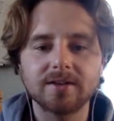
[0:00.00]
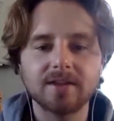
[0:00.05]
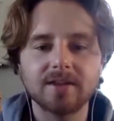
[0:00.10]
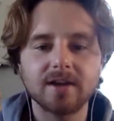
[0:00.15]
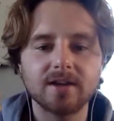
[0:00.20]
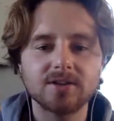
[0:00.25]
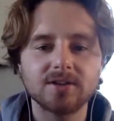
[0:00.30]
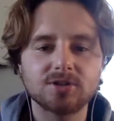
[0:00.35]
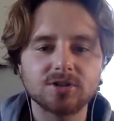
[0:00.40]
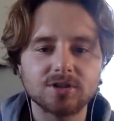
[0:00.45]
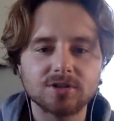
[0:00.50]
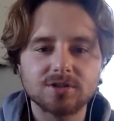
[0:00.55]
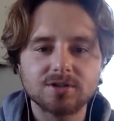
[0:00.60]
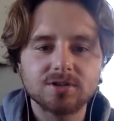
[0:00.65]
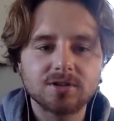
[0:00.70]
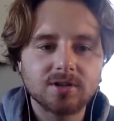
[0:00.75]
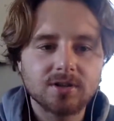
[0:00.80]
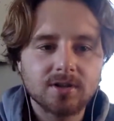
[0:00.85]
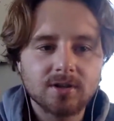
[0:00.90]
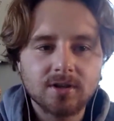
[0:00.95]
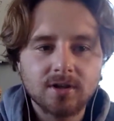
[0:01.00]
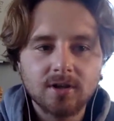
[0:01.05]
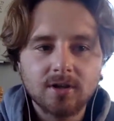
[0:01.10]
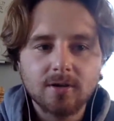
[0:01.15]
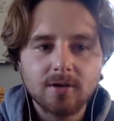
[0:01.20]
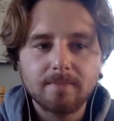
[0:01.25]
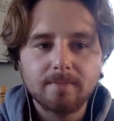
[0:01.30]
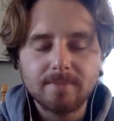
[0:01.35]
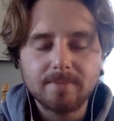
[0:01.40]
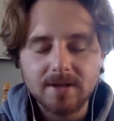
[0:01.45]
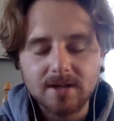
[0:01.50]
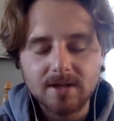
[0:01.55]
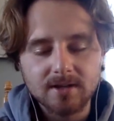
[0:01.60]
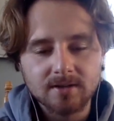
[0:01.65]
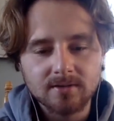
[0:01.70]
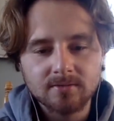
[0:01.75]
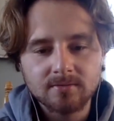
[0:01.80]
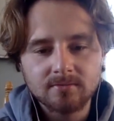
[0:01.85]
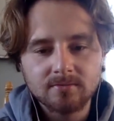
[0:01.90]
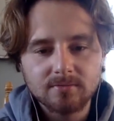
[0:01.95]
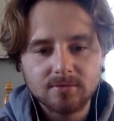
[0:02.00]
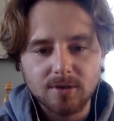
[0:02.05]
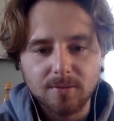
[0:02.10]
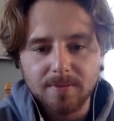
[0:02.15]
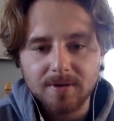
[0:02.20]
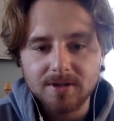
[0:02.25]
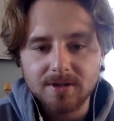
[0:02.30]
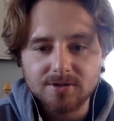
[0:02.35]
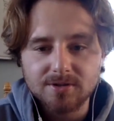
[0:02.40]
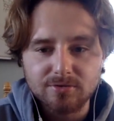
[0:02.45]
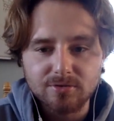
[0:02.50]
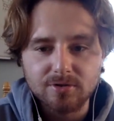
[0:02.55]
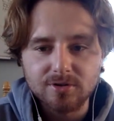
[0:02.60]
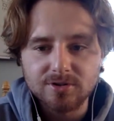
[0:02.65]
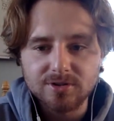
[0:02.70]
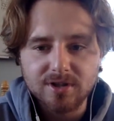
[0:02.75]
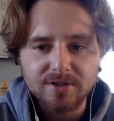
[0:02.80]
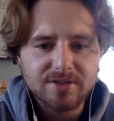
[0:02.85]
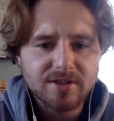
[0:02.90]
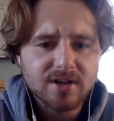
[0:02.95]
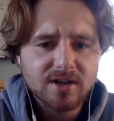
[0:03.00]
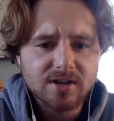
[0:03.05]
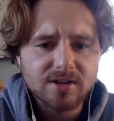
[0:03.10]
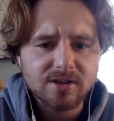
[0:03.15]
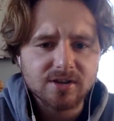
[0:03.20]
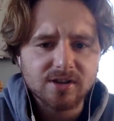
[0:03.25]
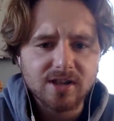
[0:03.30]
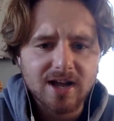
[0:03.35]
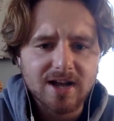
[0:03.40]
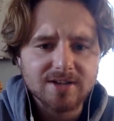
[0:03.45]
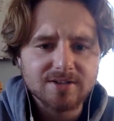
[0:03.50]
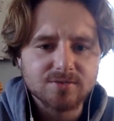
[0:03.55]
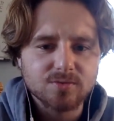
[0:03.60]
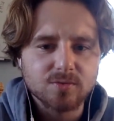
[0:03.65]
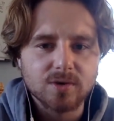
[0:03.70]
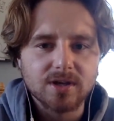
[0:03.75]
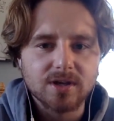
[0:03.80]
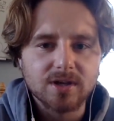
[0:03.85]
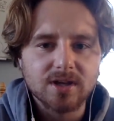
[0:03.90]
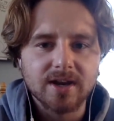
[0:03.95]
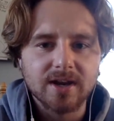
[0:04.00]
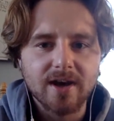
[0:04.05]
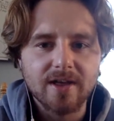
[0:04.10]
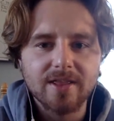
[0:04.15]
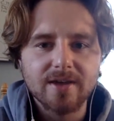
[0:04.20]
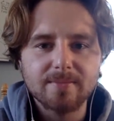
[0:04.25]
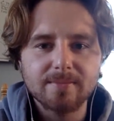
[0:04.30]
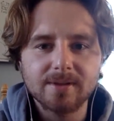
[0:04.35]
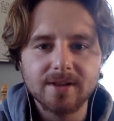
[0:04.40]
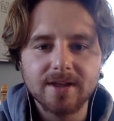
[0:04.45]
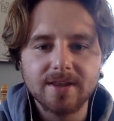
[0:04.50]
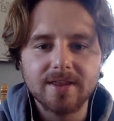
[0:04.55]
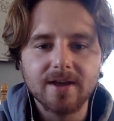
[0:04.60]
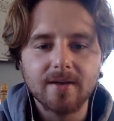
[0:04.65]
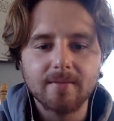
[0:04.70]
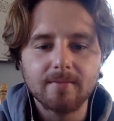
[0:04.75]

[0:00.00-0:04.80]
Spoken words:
they had just beaten the Pizza Rolls, I think, in their last week, and now they play them